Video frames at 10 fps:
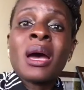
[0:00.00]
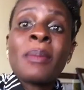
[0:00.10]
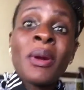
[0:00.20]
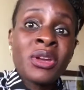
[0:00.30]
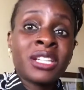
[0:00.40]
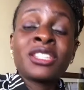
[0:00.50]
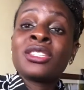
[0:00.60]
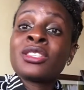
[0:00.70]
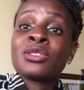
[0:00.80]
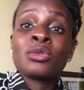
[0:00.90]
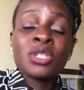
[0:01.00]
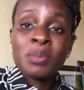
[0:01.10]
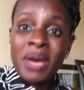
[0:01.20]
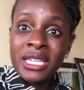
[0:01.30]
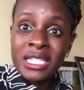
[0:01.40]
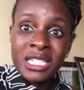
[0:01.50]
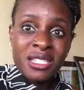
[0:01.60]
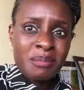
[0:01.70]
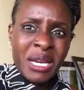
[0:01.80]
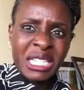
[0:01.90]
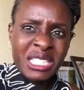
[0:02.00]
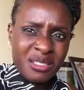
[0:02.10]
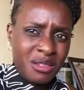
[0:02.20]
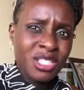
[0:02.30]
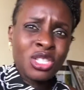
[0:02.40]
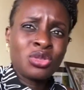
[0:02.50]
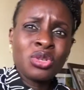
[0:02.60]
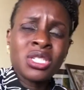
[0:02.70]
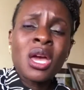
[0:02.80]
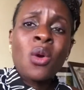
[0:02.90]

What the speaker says: Apparently this is not this is not